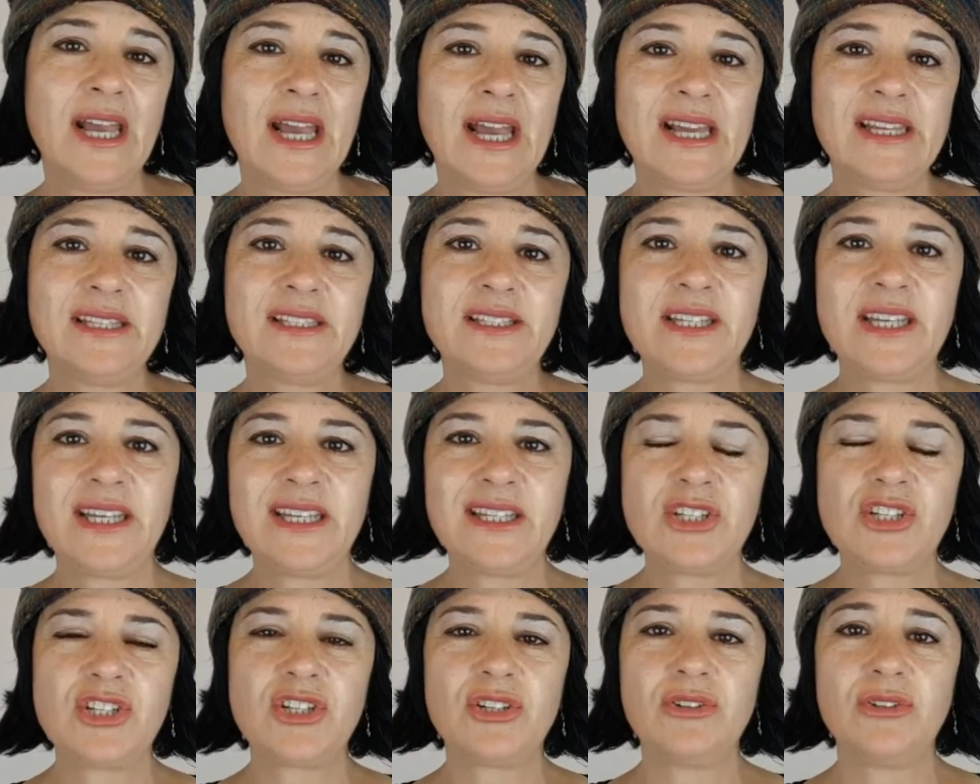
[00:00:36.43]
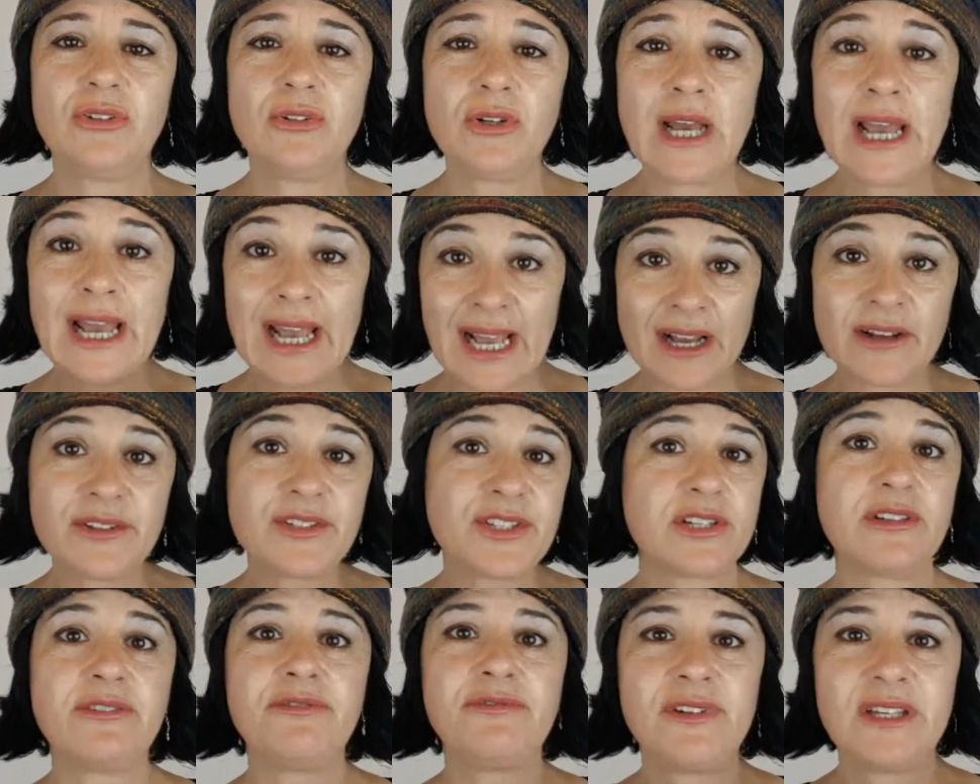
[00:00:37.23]
and teach you how
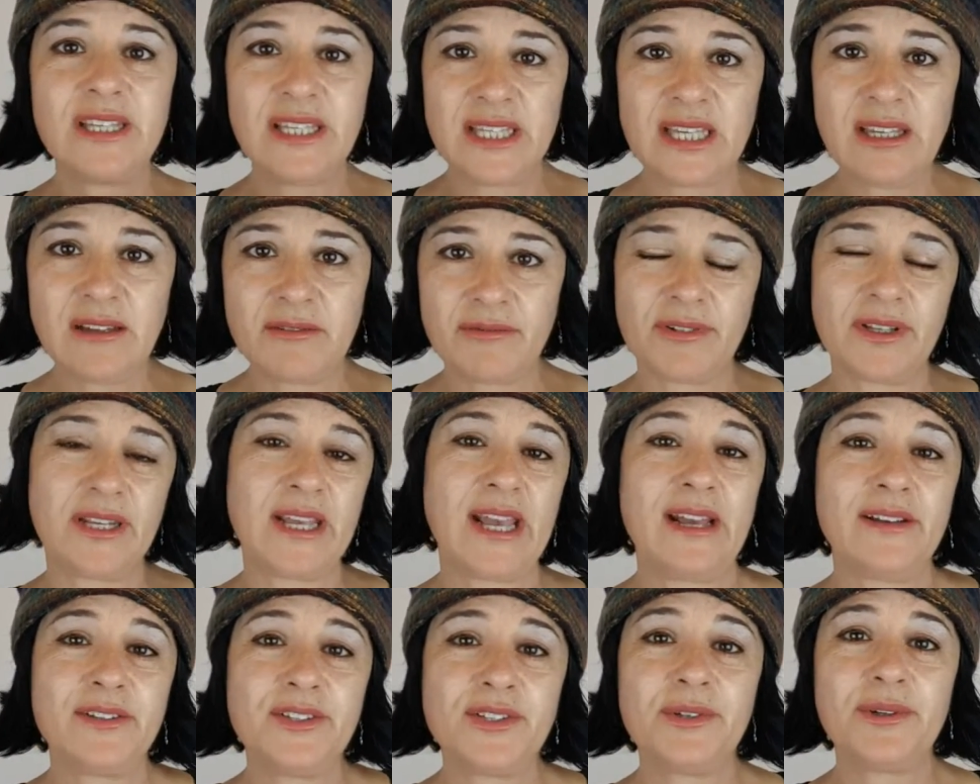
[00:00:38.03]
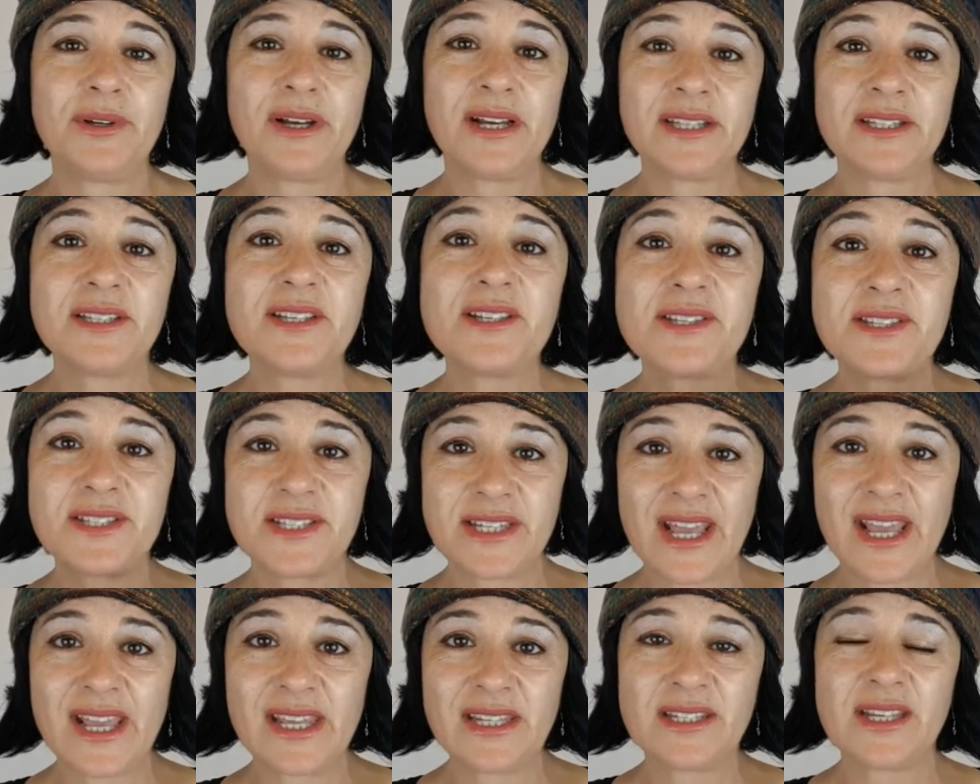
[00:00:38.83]
to forgive and how to
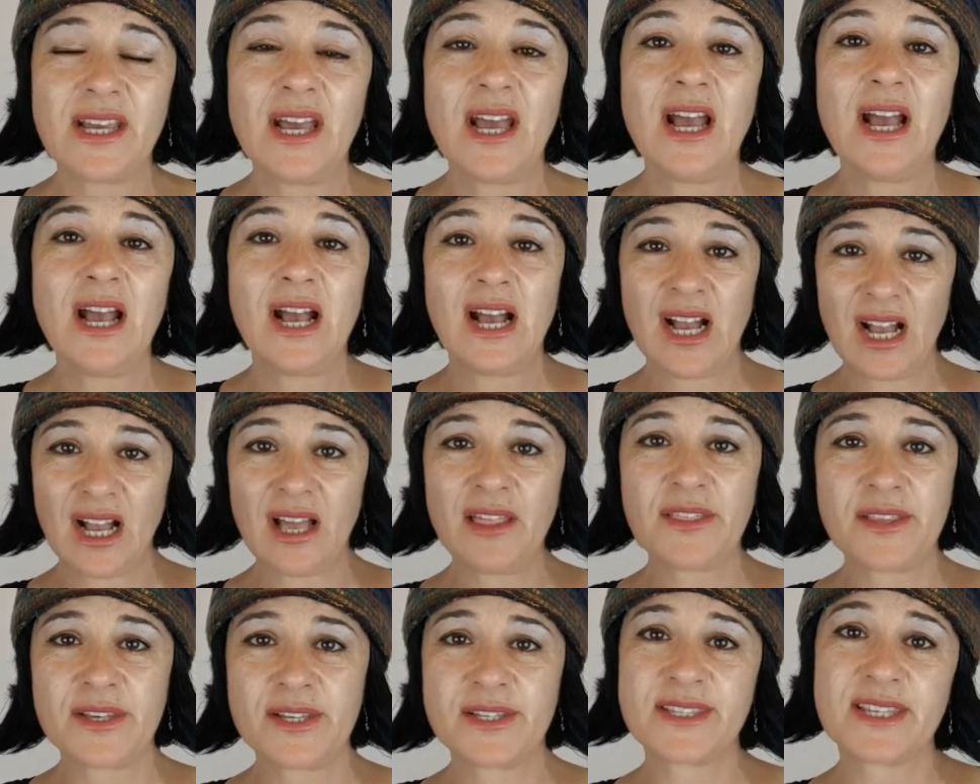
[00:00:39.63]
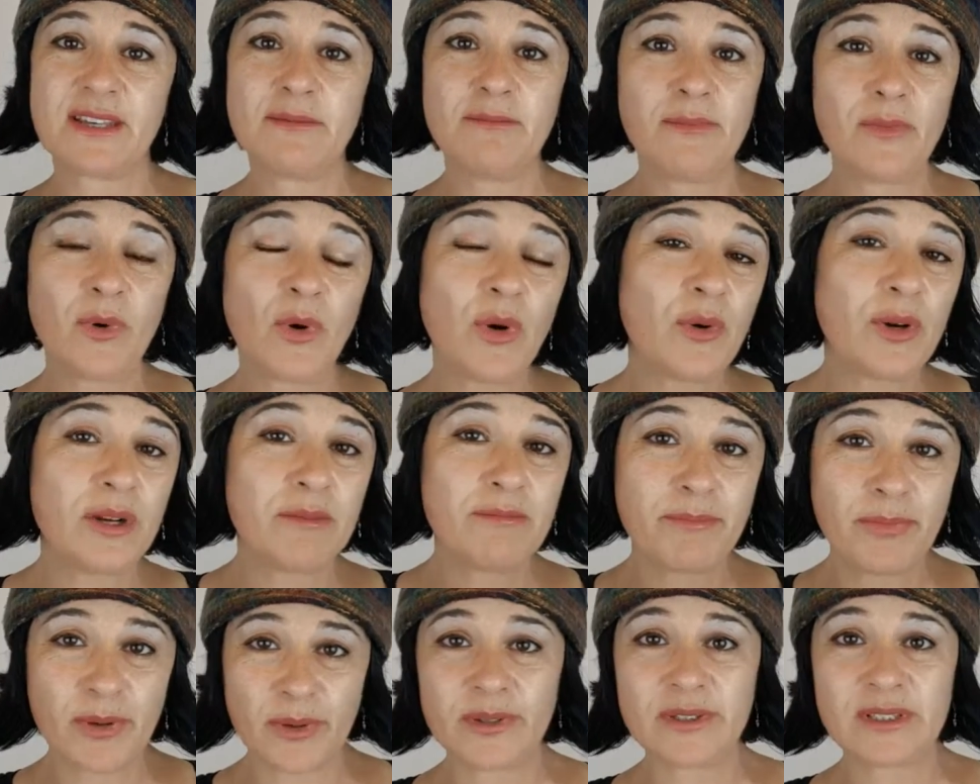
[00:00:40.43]
understand others and more
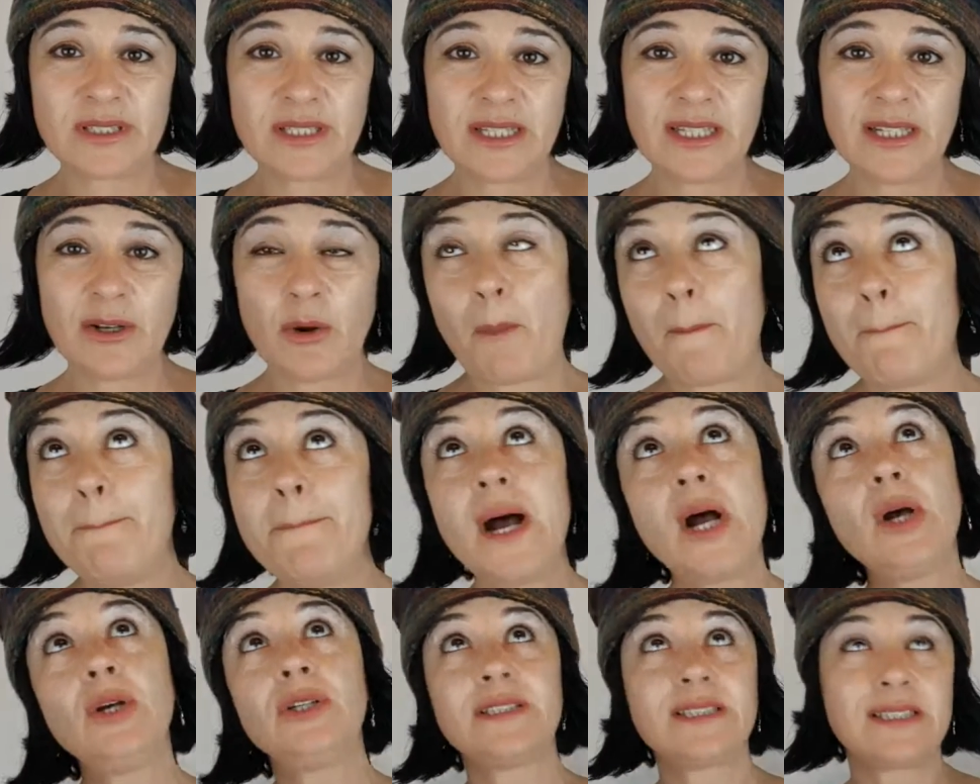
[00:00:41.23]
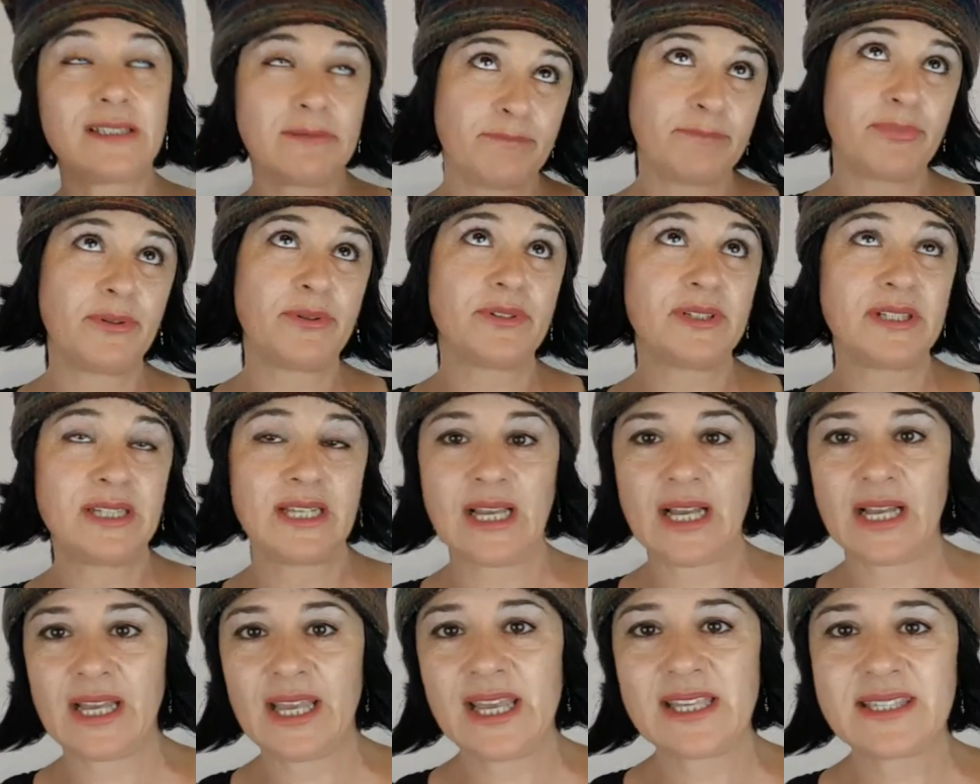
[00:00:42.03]
importantly or most
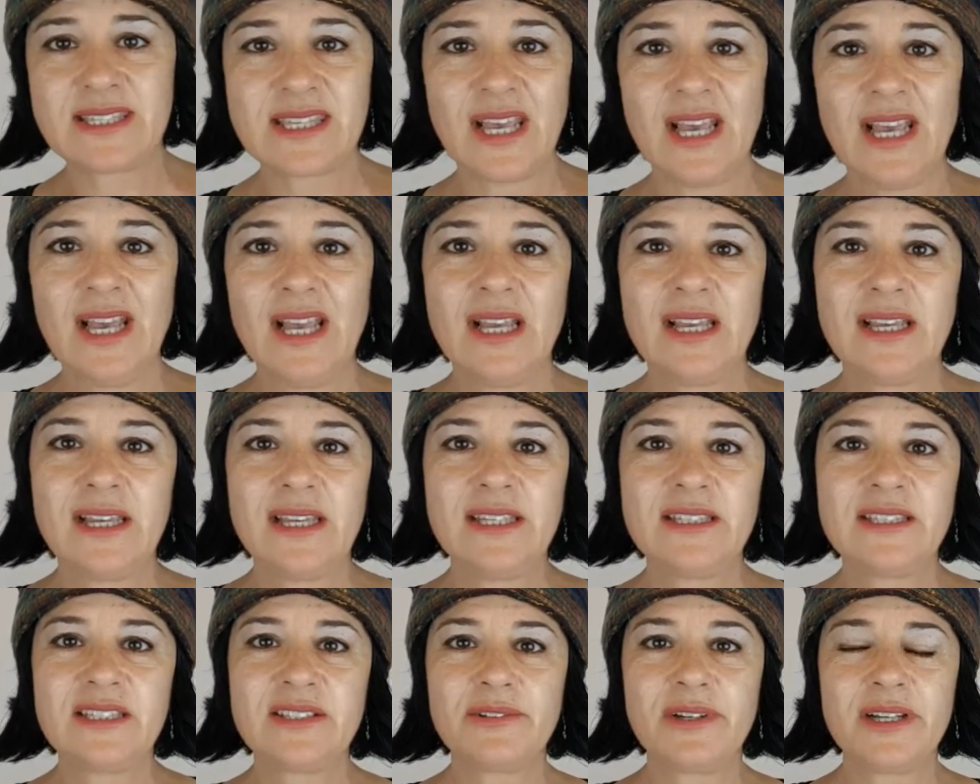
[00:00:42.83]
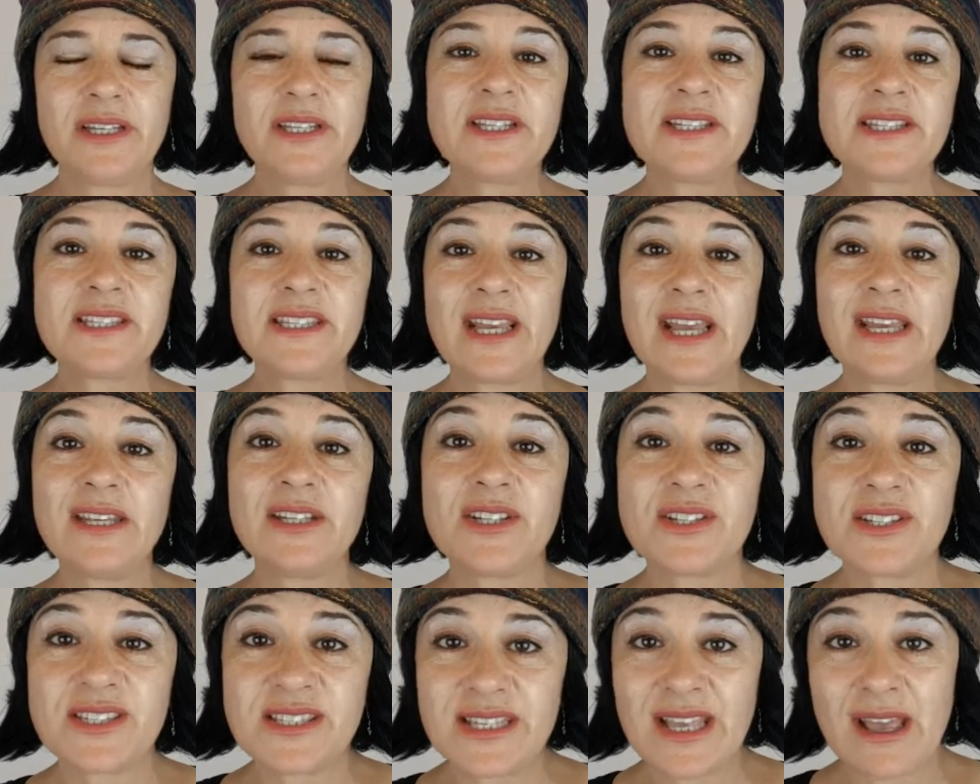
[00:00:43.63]
importantly I guess is to
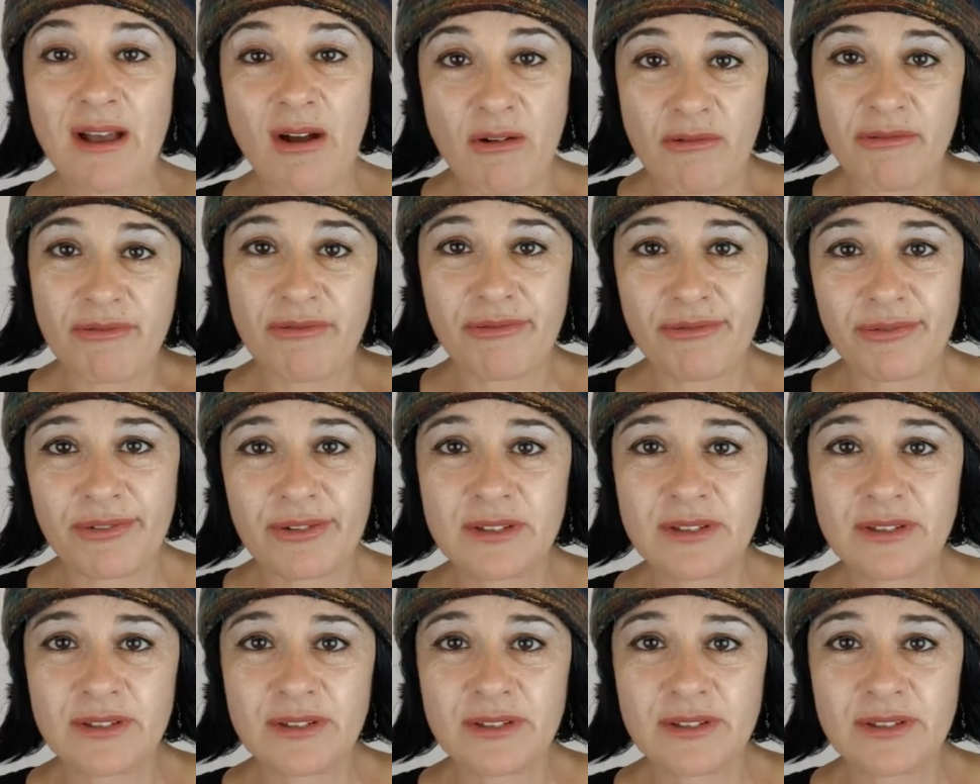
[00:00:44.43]
understand yourself